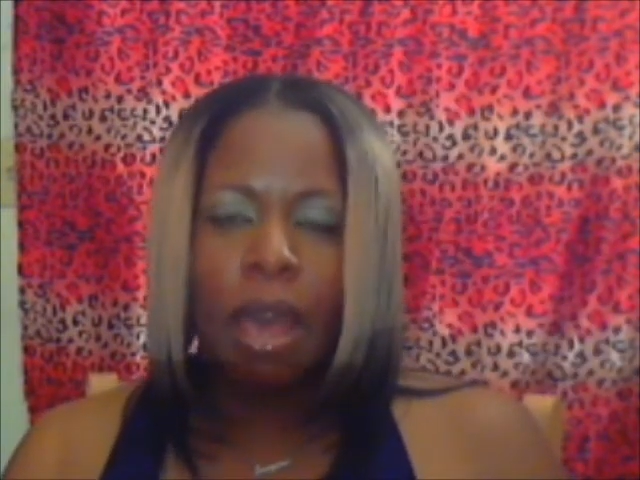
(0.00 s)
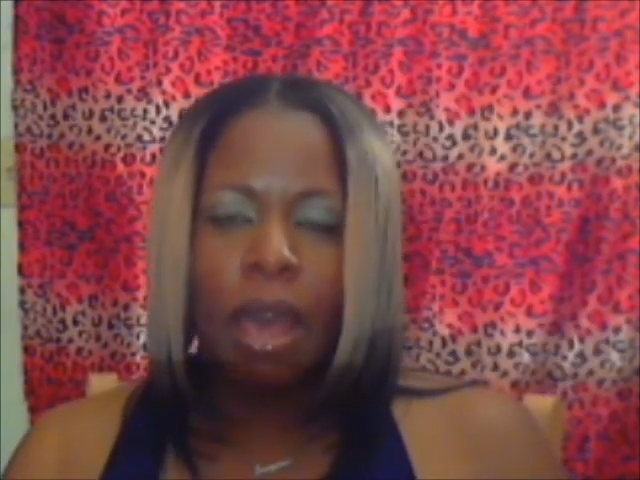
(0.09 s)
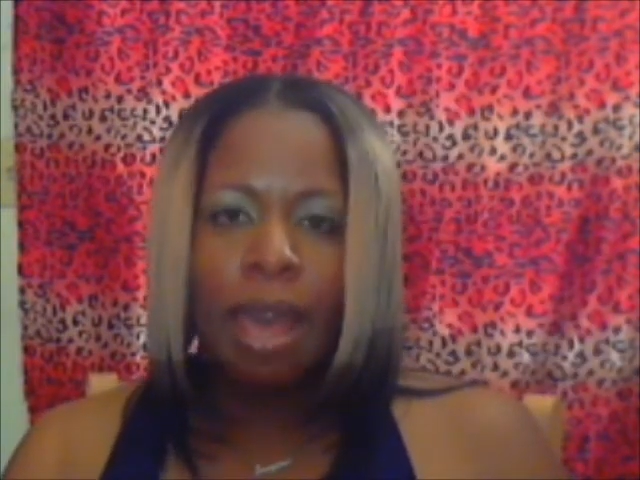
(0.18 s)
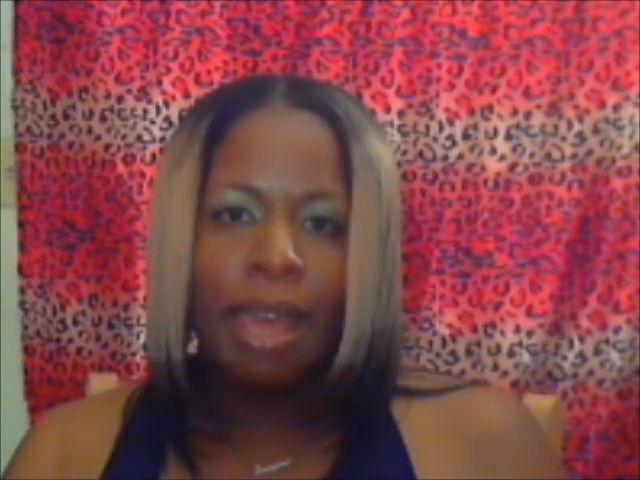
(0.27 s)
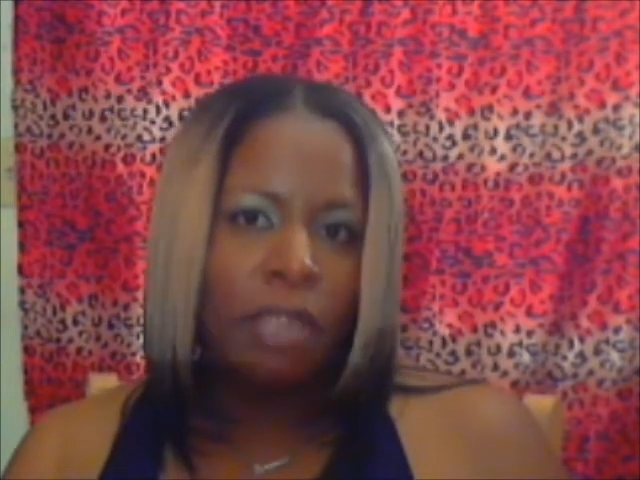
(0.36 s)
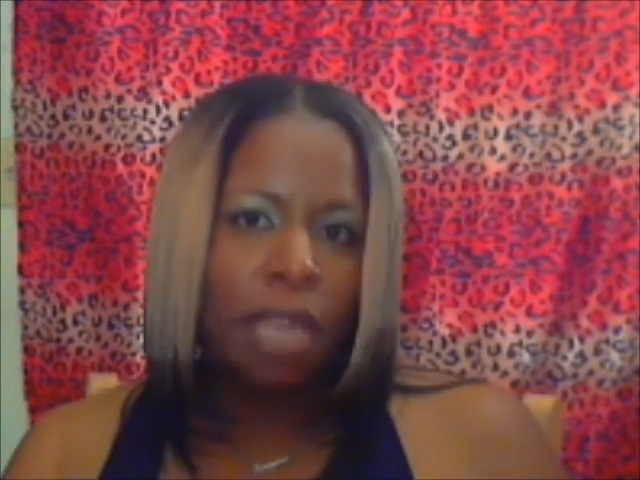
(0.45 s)
I
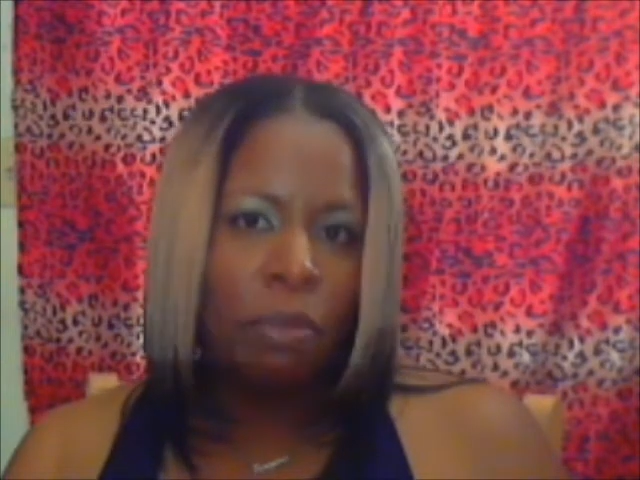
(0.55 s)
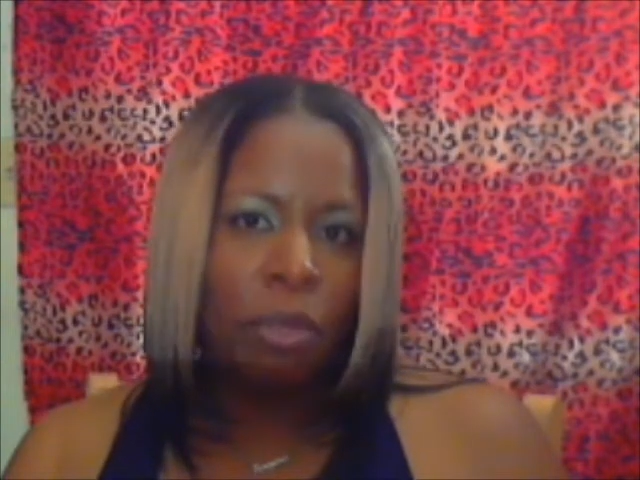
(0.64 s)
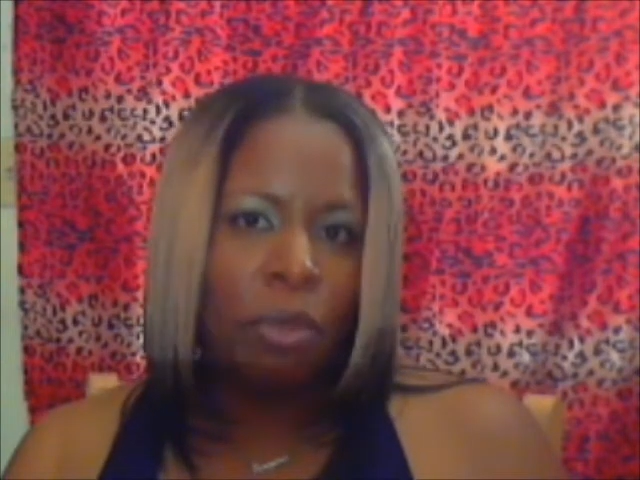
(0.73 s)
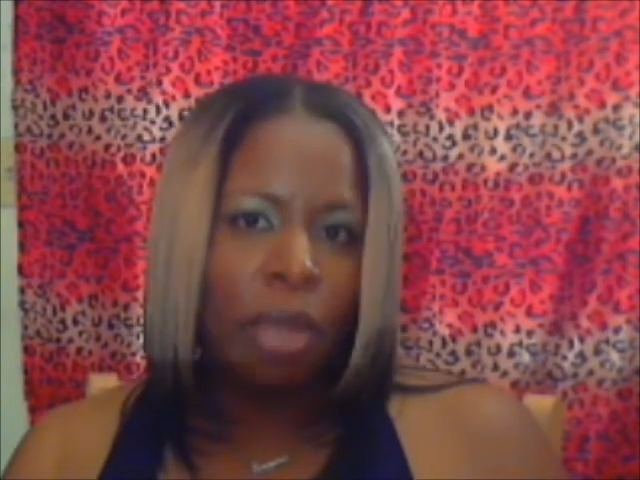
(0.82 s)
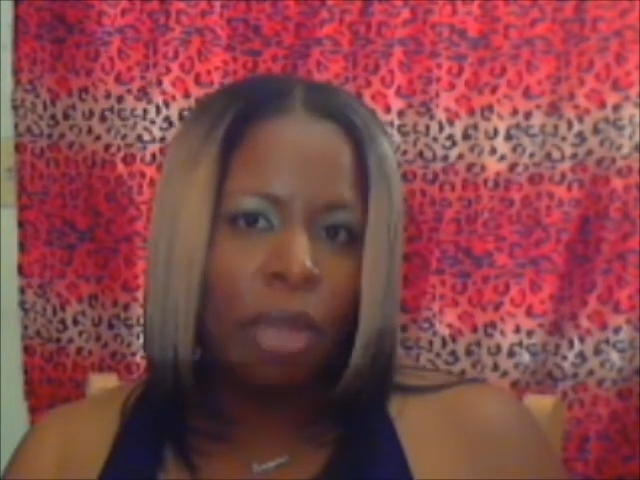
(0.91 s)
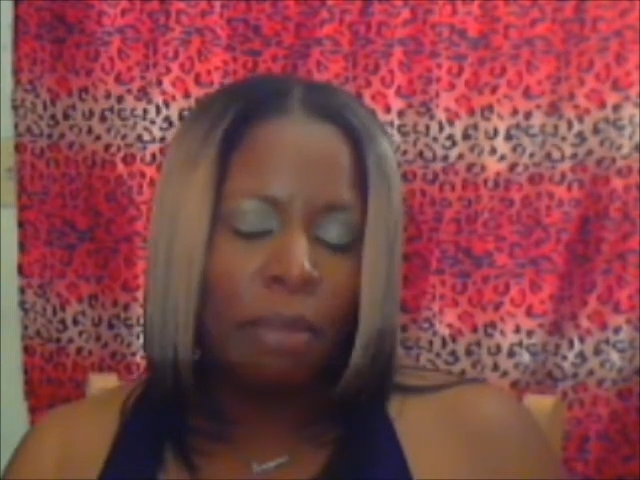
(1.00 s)
have type
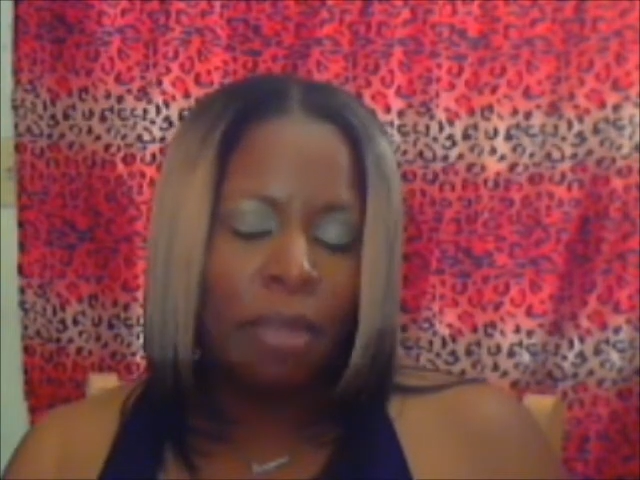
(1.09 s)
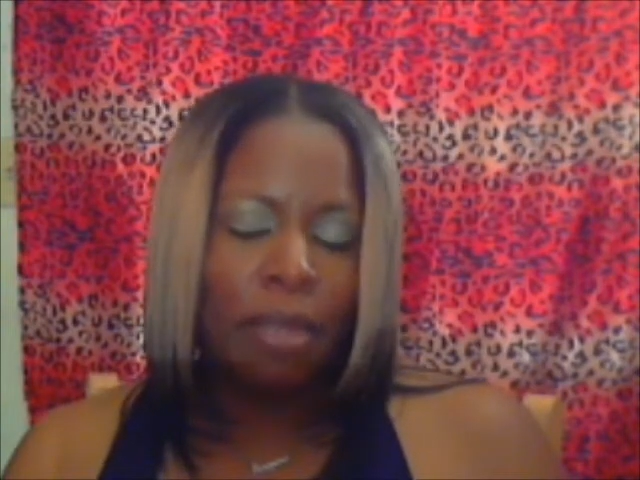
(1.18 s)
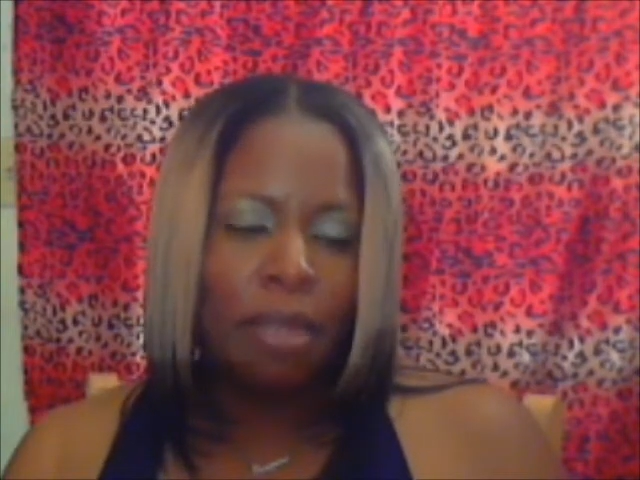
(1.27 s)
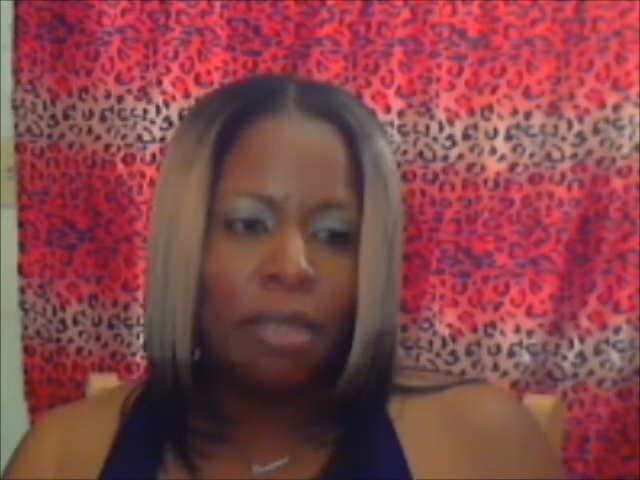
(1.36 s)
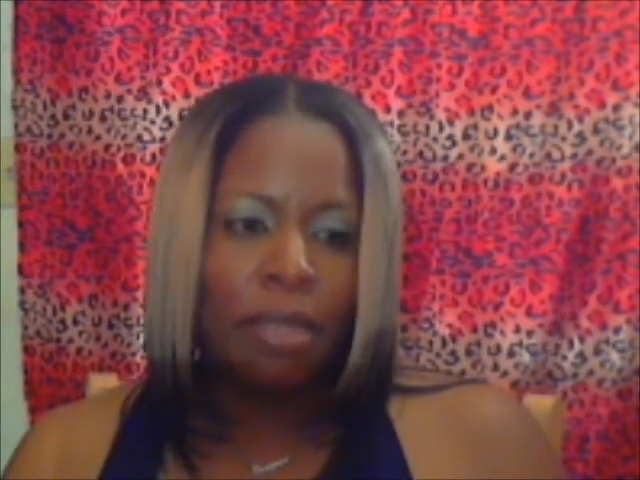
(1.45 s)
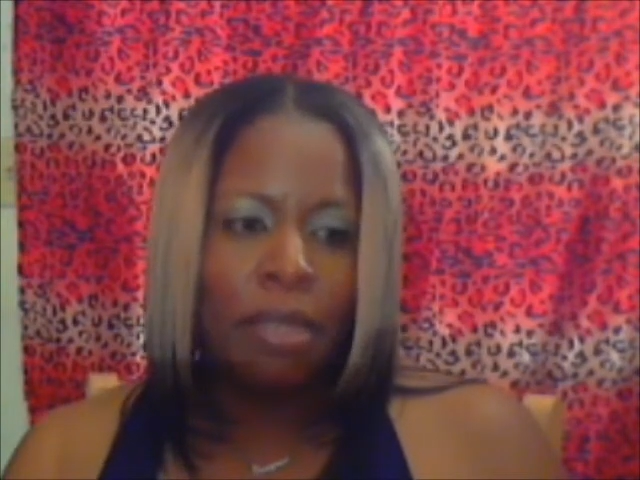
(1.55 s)
2
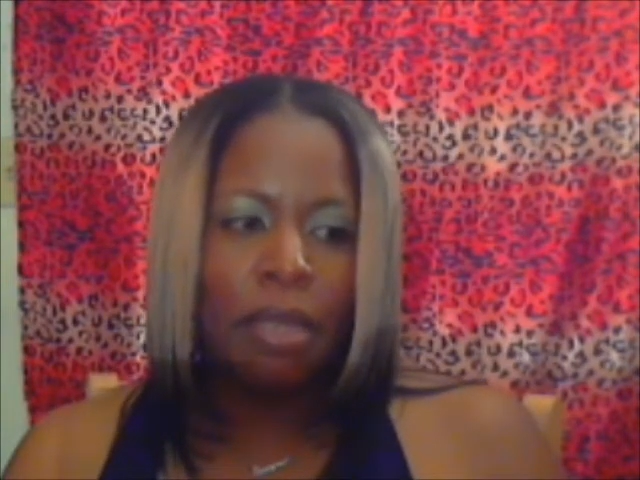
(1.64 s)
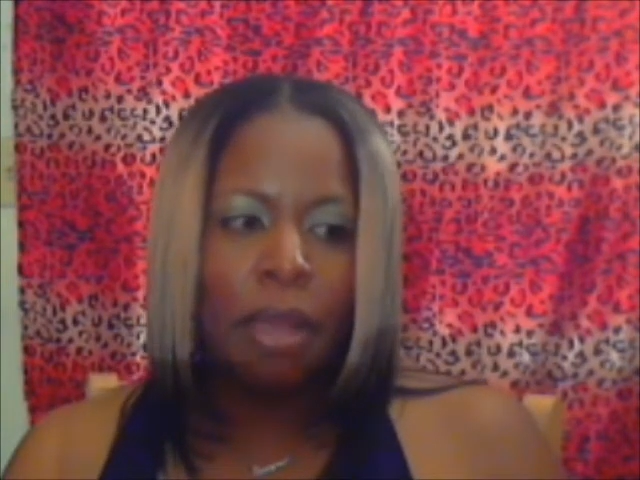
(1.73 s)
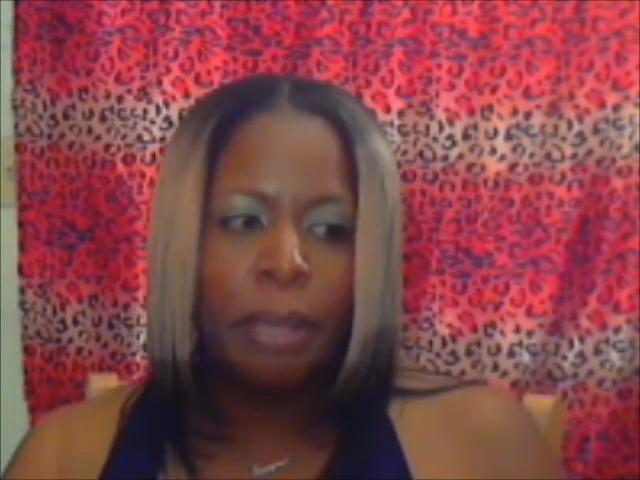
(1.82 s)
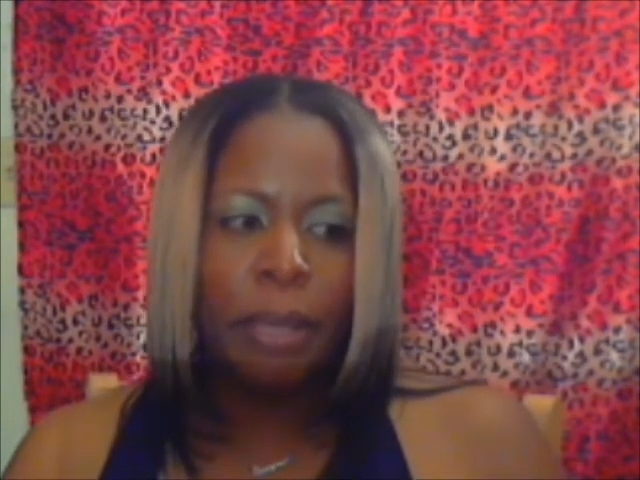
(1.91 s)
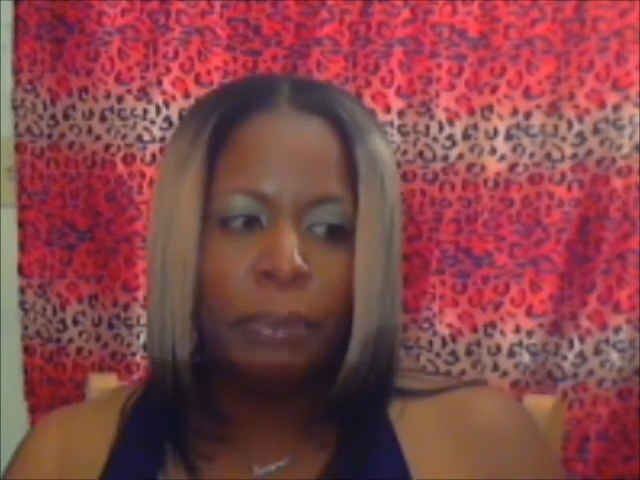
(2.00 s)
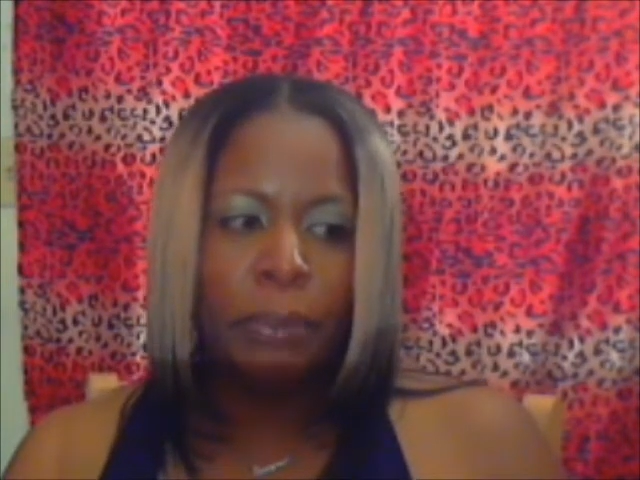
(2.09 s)
diabetes.
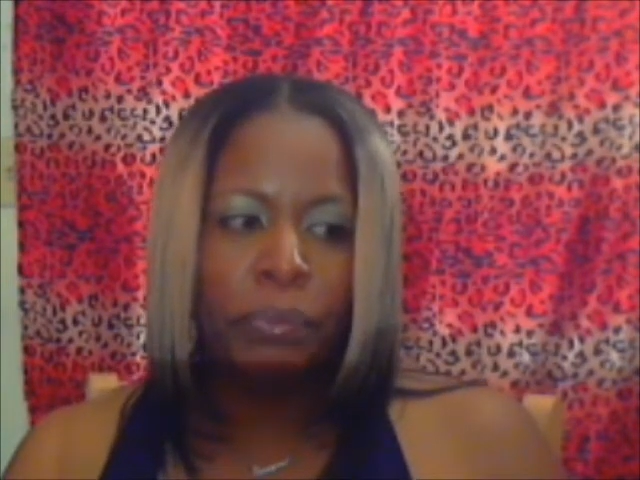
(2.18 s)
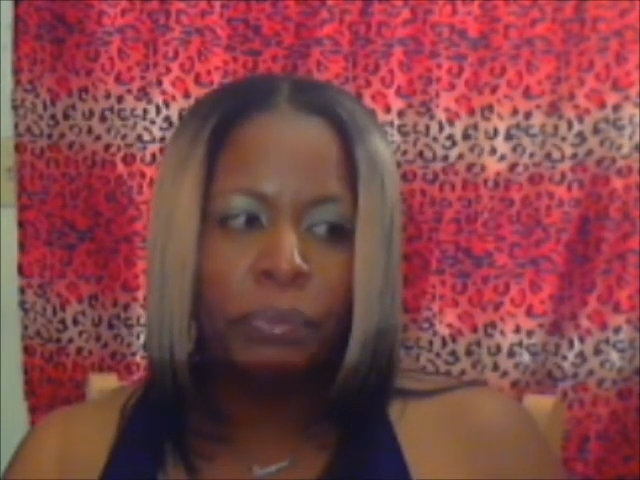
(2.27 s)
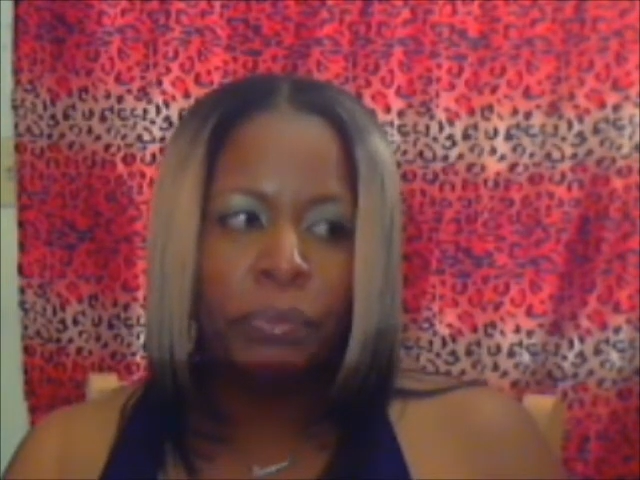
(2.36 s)
Um,